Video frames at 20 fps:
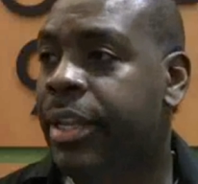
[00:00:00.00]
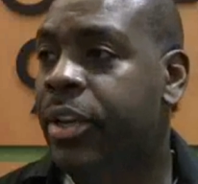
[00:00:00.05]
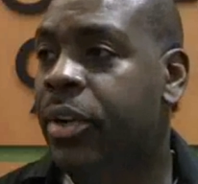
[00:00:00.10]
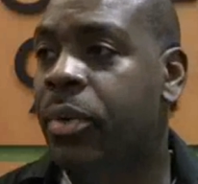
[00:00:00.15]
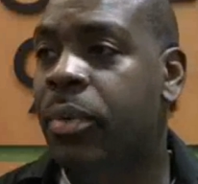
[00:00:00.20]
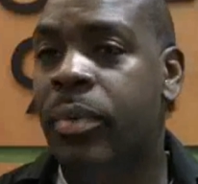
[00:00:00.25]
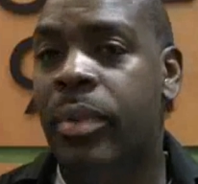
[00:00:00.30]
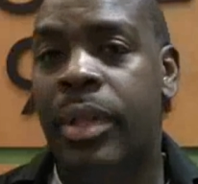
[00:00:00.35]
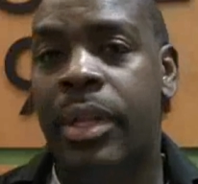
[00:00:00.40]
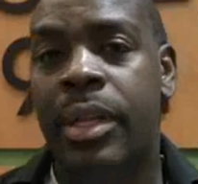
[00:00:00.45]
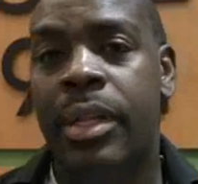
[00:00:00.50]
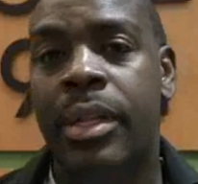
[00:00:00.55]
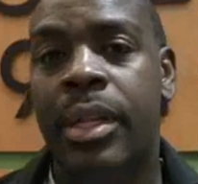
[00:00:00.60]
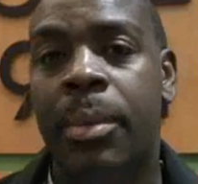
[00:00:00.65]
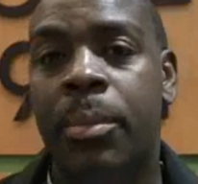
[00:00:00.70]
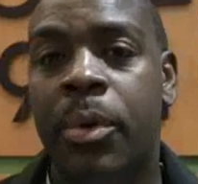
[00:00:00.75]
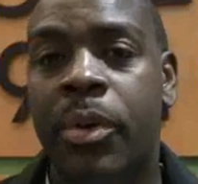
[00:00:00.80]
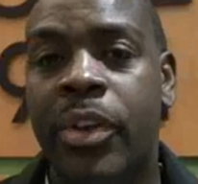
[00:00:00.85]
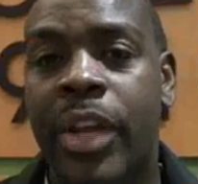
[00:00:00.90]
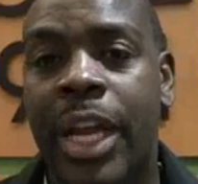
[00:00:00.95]
The
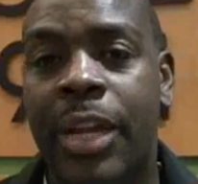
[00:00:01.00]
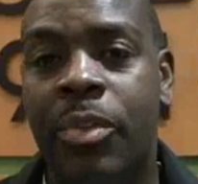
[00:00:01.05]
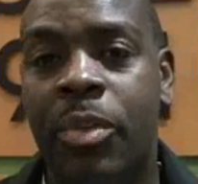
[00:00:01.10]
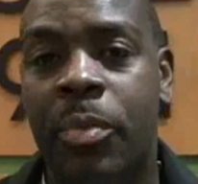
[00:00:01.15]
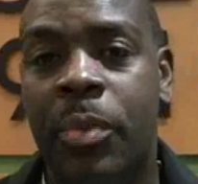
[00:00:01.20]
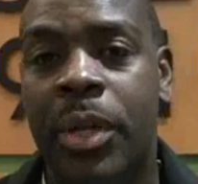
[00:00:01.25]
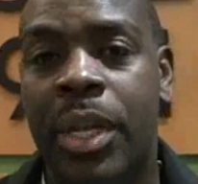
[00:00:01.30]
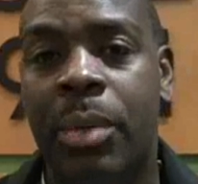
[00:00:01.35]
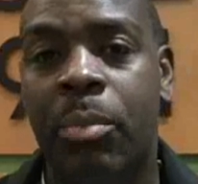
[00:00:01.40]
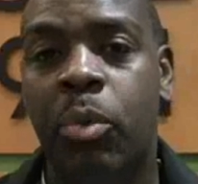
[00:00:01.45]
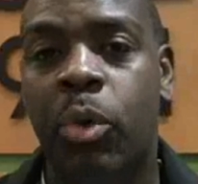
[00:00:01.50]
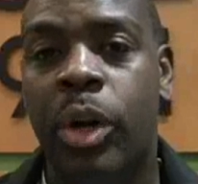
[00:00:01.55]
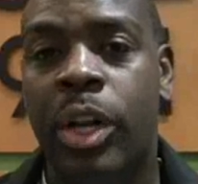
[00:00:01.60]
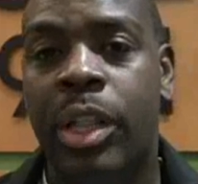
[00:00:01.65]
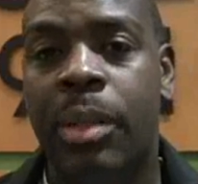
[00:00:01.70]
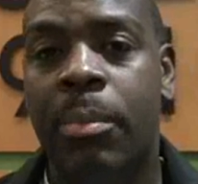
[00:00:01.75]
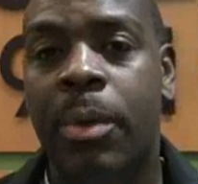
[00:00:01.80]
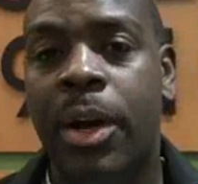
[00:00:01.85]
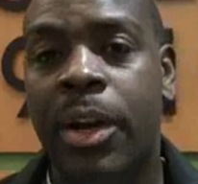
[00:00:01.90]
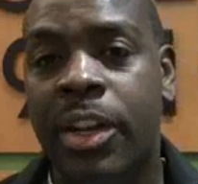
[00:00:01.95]
number of times we've been
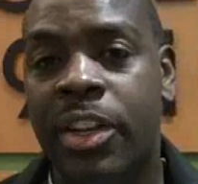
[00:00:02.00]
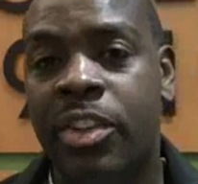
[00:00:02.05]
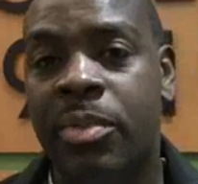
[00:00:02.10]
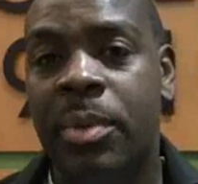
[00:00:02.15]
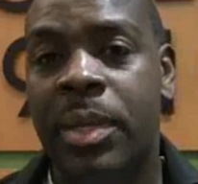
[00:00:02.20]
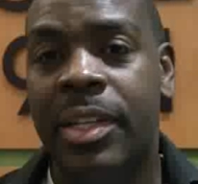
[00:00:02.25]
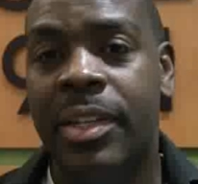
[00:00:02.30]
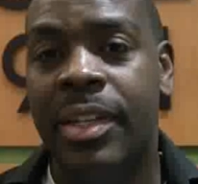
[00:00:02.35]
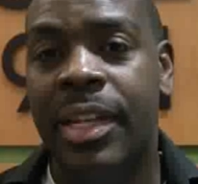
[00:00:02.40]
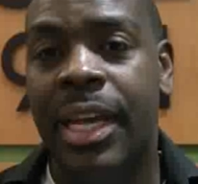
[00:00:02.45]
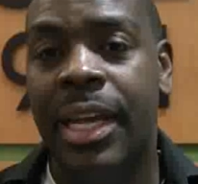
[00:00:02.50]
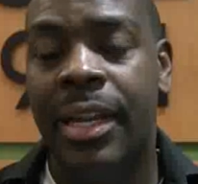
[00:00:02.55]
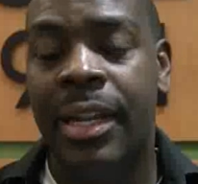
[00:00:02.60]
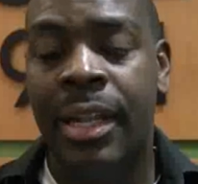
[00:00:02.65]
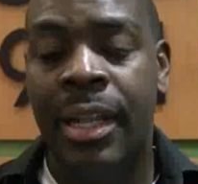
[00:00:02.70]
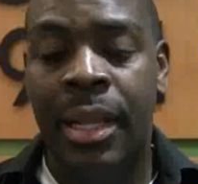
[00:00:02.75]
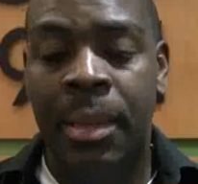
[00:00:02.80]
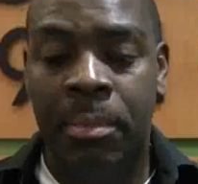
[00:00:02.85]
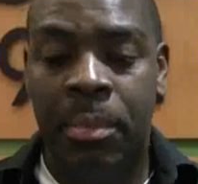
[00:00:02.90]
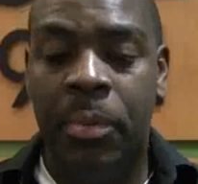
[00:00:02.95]
#1 in the market speaks to that.
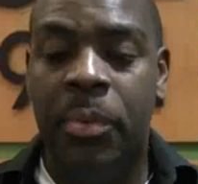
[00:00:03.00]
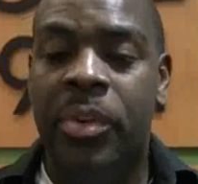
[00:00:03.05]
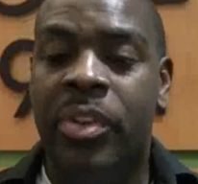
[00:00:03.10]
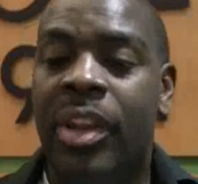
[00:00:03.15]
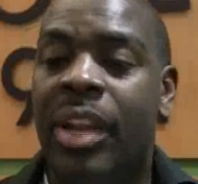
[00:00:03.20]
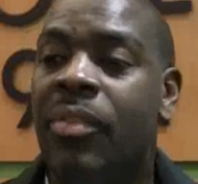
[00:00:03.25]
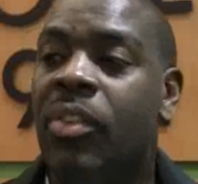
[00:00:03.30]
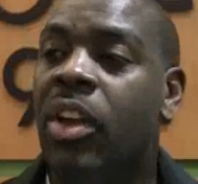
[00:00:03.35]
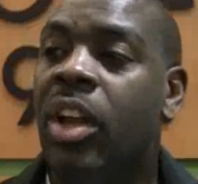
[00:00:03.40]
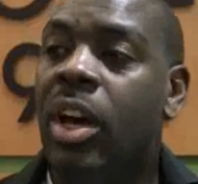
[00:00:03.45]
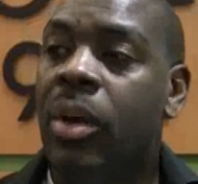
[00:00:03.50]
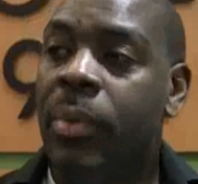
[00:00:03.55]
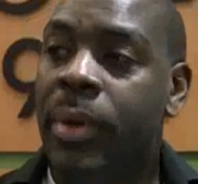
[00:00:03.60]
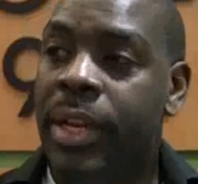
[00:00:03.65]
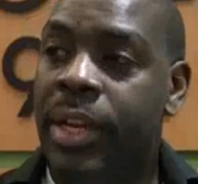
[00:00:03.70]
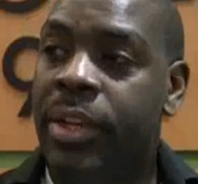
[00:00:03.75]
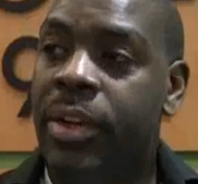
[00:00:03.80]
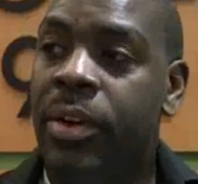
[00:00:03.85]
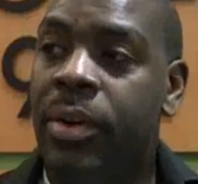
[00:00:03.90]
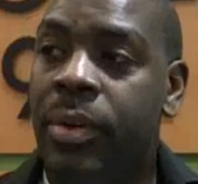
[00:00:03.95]
But we still have a long
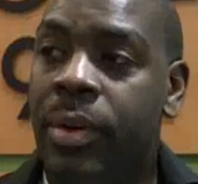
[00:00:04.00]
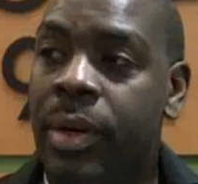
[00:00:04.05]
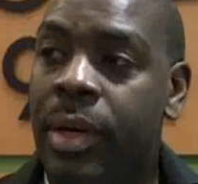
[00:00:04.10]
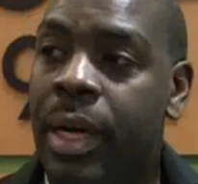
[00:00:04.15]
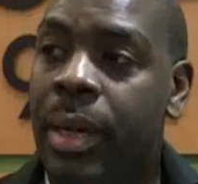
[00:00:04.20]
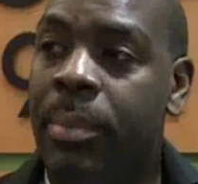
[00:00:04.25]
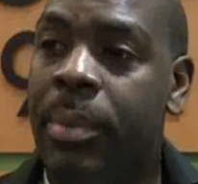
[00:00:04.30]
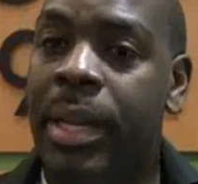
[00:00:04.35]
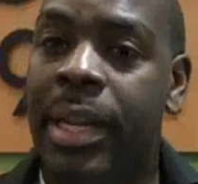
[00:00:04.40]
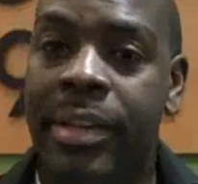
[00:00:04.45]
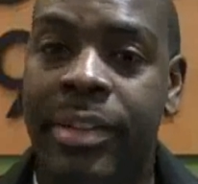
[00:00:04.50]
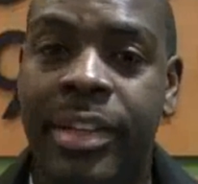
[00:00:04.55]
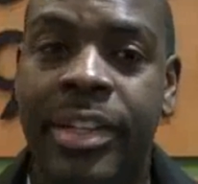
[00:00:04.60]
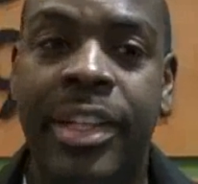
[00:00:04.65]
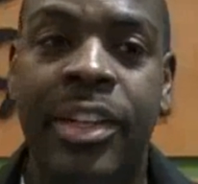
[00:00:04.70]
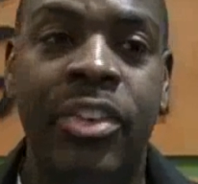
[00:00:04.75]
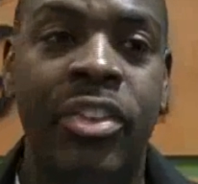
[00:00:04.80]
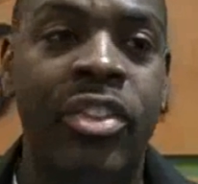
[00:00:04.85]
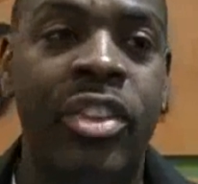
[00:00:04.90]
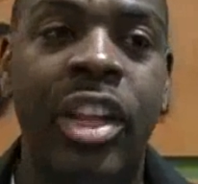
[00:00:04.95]
way to go. I'd
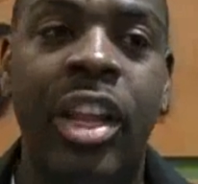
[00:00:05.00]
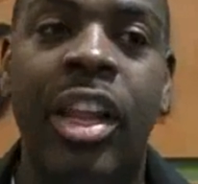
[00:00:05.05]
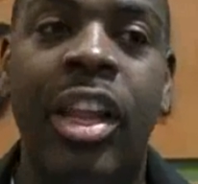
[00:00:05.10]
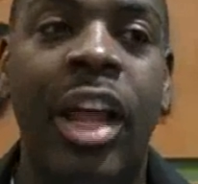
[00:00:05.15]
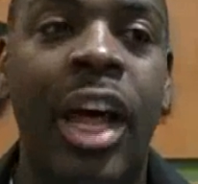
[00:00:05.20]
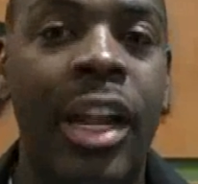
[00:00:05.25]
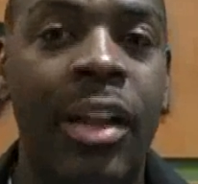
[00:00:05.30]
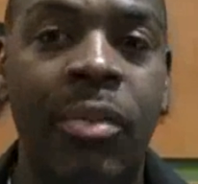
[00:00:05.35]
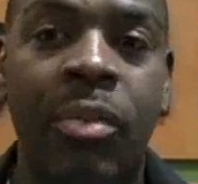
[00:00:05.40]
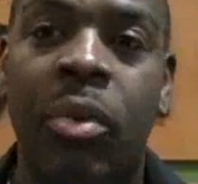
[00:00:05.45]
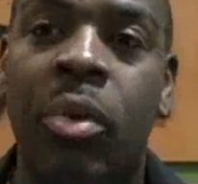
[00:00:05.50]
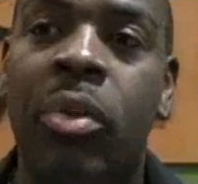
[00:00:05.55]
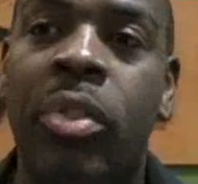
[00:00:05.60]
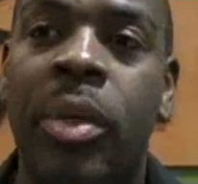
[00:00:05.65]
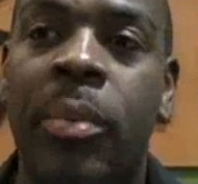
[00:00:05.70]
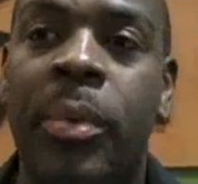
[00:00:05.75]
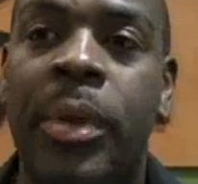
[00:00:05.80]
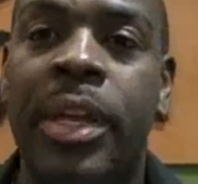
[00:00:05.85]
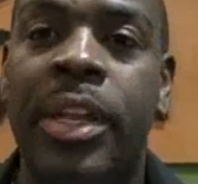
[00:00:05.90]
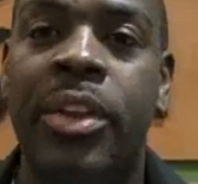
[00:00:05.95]
say there's still a lot of
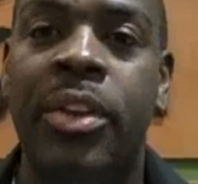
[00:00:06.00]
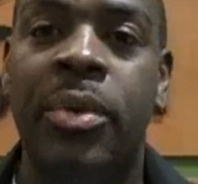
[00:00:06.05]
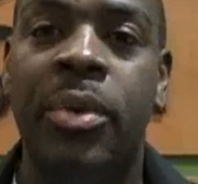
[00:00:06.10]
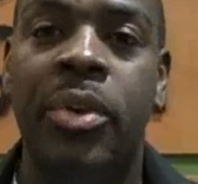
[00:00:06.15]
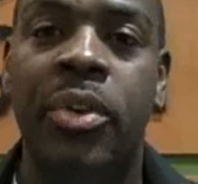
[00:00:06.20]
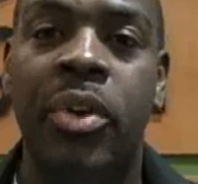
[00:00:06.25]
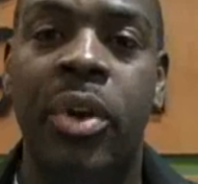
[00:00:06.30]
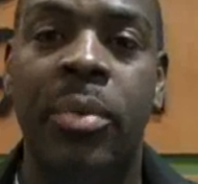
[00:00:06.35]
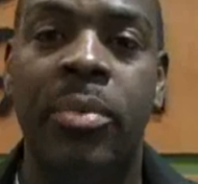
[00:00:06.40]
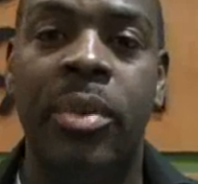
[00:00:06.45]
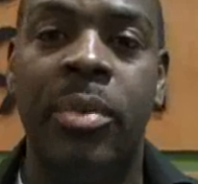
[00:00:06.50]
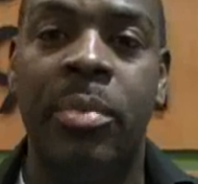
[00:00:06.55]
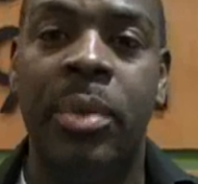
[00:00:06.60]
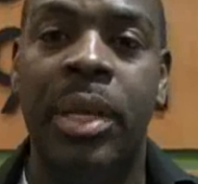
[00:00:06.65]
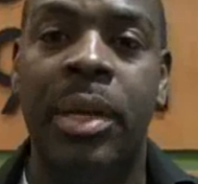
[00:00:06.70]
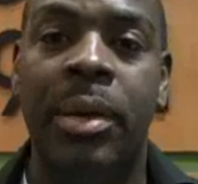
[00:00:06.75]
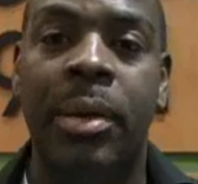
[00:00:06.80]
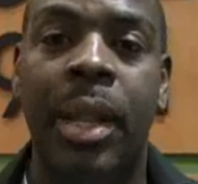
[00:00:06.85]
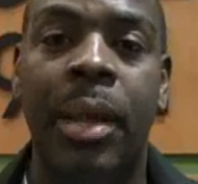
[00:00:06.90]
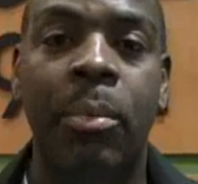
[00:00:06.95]
growth that we can do in terms of
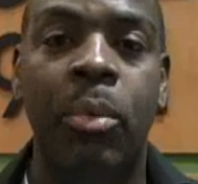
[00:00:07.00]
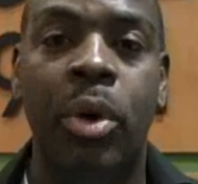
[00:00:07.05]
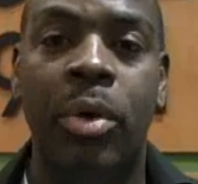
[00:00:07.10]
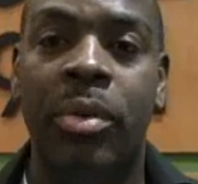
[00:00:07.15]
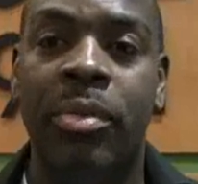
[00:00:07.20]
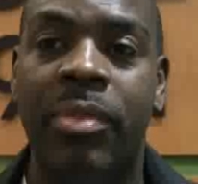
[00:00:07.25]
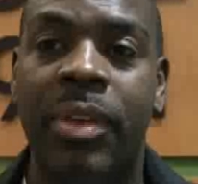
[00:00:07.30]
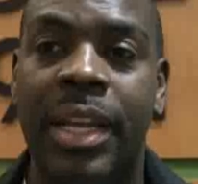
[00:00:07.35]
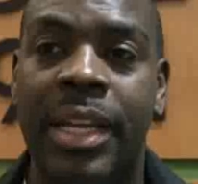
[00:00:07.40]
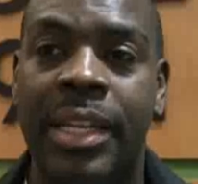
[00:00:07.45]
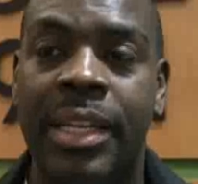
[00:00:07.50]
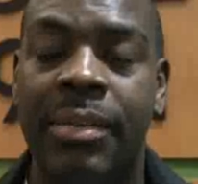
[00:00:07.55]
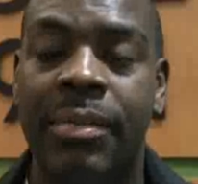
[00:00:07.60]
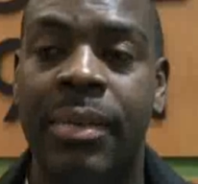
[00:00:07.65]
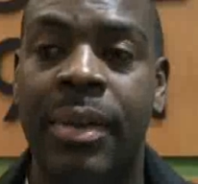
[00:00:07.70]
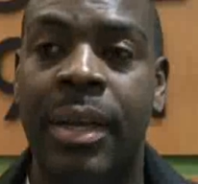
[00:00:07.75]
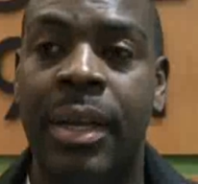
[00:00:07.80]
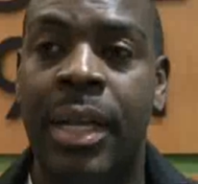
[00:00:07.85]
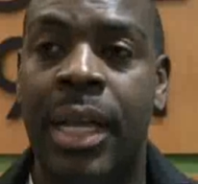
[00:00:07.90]
being a lot more reflective.